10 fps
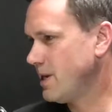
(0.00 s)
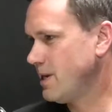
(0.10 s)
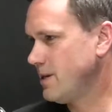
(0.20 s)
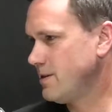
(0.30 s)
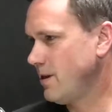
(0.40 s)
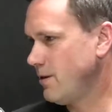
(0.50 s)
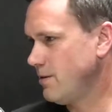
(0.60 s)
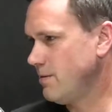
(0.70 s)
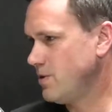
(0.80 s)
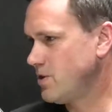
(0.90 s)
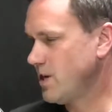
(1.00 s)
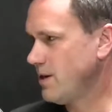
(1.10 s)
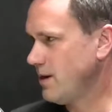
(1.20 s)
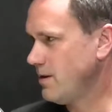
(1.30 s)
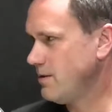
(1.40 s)
really need to know the
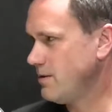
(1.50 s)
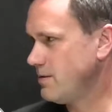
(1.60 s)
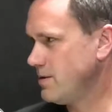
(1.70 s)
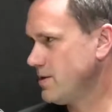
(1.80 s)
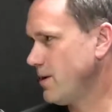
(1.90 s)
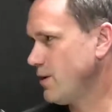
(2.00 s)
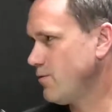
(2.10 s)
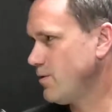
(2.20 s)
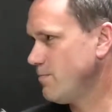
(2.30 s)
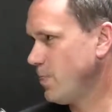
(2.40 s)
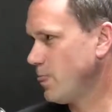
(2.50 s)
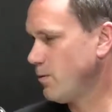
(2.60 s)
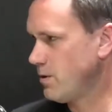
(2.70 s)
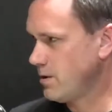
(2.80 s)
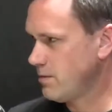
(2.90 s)
machine that you're designing for,
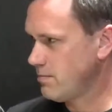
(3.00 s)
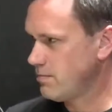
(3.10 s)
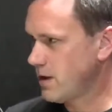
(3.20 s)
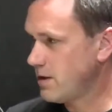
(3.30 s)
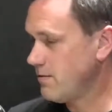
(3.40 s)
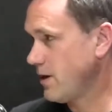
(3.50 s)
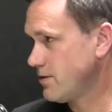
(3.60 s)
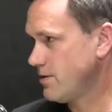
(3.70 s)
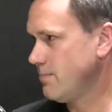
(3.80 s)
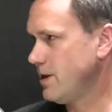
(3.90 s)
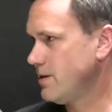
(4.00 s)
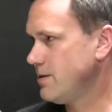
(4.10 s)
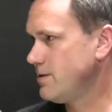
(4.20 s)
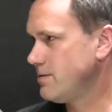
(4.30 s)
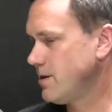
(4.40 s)
or the manufacturing
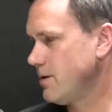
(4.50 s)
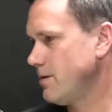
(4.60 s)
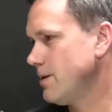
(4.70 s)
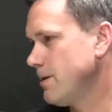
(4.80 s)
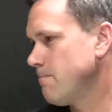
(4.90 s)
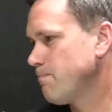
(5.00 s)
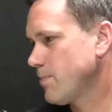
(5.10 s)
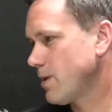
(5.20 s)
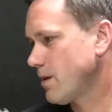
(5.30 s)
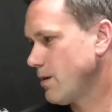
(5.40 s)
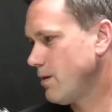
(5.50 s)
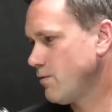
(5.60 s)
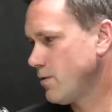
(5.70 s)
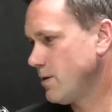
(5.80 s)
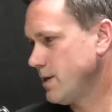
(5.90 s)
method. So
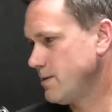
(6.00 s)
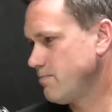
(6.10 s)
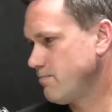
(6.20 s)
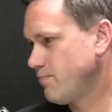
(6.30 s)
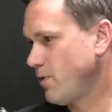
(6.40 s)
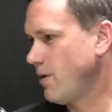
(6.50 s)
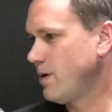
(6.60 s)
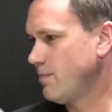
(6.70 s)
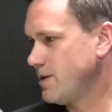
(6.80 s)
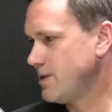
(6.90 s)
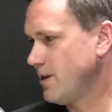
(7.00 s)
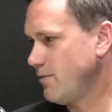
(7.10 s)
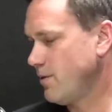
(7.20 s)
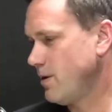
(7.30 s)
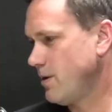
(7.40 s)
I've always prided
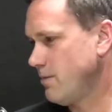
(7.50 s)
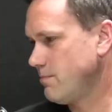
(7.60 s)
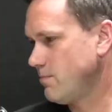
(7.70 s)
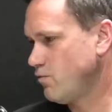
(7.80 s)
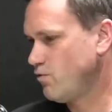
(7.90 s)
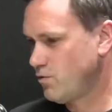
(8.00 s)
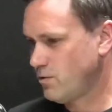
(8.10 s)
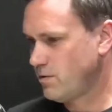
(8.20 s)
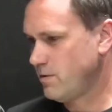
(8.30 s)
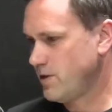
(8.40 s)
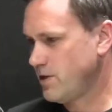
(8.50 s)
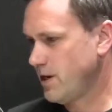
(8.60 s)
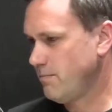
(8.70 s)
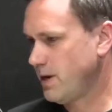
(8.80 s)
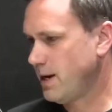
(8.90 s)
myself when I draw a
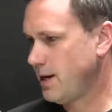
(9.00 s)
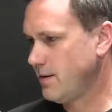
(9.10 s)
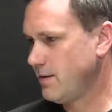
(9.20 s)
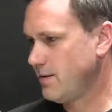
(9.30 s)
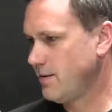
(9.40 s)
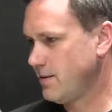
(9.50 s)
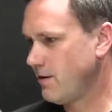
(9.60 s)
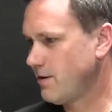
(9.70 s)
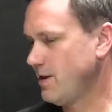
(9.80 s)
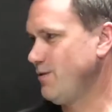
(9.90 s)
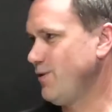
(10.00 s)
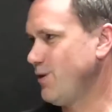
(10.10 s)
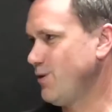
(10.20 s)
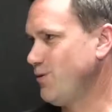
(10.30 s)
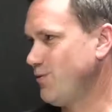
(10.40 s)
machine part, I don't get the
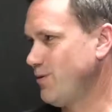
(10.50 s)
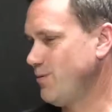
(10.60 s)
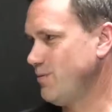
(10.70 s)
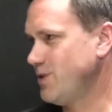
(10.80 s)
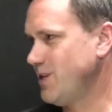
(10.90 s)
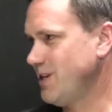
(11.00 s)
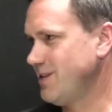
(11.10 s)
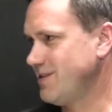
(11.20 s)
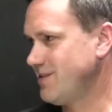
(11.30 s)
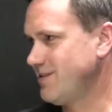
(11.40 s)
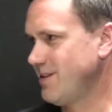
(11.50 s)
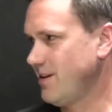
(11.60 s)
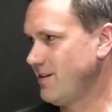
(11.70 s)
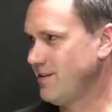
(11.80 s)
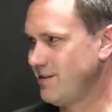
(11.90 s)
phone call from a machinist
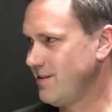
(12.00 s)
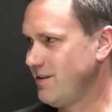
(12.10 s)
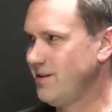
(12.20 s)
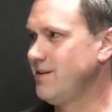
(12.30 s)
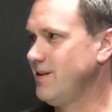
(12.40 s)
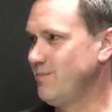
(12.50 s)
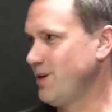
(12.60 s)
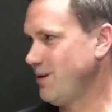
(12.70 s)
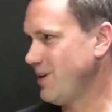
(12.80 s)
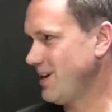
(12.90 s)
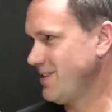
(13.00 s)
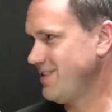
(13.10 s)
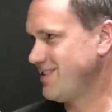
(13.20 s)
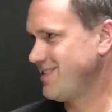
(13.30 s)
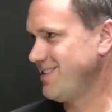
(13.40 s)
saying, how the hell am I going to make
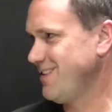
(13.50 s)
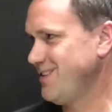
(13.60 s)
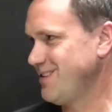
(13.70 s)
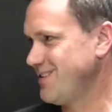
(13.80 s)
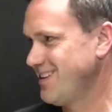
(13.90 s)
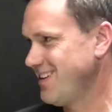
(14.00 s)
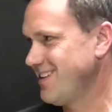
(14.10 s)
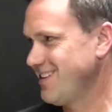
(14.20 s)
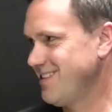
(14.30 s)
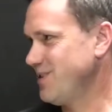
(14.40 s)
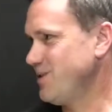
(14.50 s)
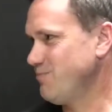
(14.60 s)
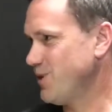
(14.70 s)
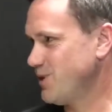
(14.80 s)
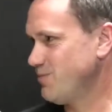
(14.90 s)
this? This is
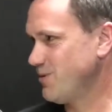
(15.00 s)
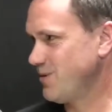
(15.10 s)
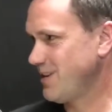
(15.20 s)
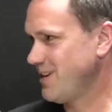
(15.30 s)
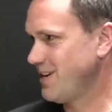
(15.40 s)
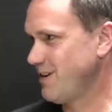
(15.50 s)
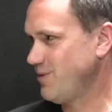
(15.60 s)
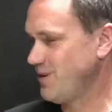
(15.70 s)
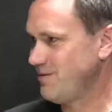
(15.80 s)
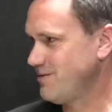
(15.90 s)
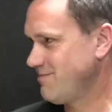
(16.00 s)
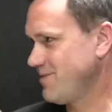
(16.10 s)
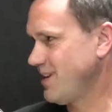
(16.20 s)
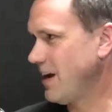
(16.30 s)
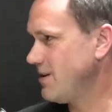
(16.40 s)
impossible, I can't get my
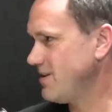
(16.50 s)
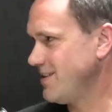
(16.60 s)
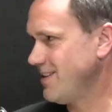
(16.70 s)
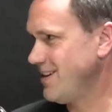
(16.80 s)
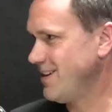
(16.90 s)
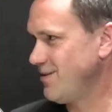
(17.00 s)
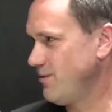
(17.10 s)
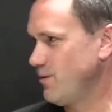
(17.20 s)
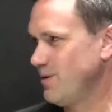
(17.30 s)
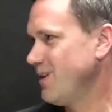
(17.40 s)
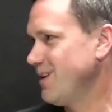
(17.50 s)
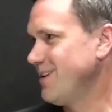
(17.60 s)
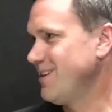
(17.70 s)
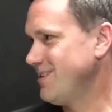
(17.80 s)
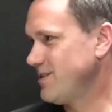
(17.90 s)
cutters in there, or
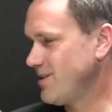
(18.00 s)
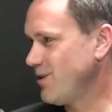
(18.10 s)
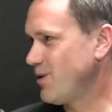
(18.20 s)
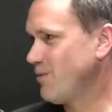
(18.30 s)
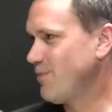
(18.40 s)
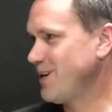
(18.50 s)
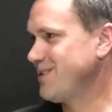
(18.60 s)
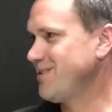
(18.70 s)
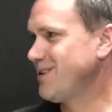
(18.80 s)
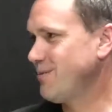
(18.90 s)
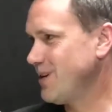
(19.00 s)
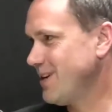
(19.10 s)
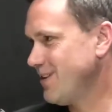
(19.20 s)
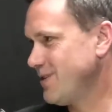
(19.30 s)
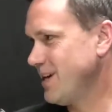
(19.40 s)
it's so complex, I'm going to
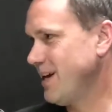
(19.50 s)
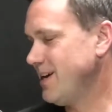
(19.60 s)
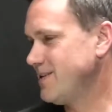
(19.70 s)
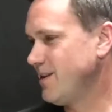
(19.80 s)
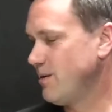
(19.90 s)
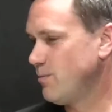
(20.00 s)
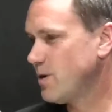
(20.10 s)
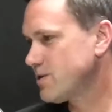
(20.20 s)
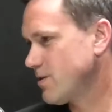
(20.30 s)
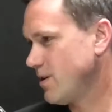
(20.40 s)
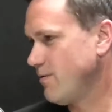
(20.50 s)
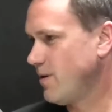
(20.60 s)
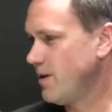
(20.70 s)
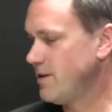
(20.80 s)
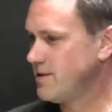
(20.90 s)
be here for days. So I'm always trying to
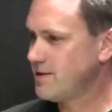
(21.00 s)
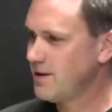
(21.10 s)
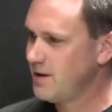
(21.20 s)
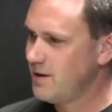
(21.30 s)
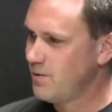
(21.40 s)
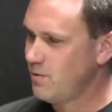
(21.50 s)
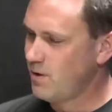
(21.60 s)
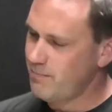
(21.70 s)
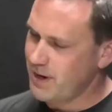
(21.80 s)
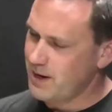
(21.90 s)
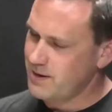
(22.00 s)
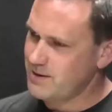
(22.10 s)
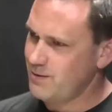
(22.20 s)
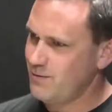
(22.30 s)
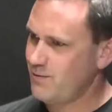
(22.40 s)
find this right
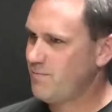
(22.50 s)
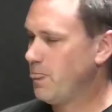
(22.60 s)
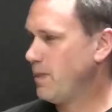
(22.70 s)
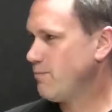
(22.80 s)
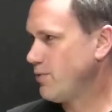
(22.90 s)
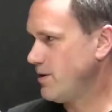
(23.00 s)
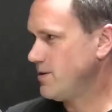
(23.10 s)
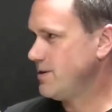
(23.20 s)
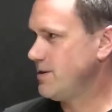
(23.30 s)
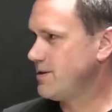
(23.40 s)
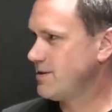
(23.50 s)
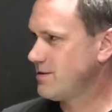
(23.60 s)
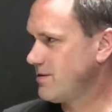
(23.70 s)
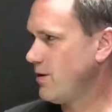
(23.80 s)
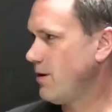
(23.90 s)
balance of process,
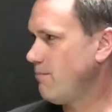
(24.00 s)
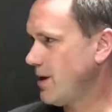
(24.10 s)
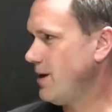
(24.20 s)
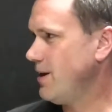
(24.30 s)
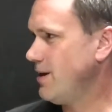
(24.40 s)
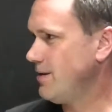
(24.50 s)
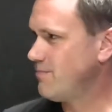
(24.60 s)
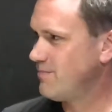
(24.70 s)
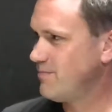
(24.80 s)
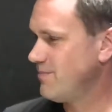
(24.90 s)
time, money,